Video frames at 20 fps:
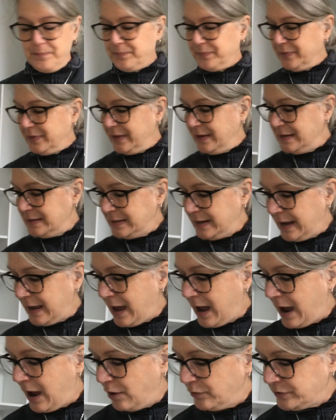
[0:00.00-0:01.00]
These
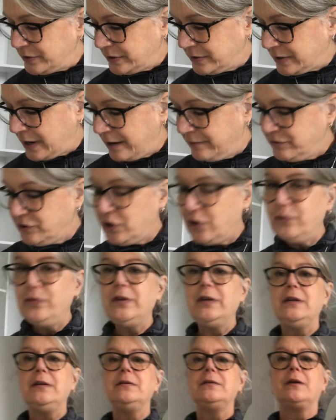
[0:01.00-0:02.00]
houses, I've shown
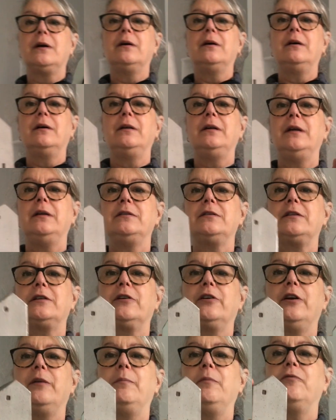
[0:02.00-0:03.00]
these on
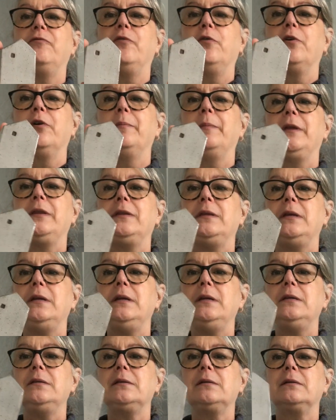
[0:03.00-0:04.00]
Instagram before, but
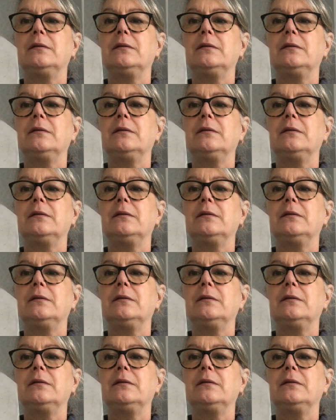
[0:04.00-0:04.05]
these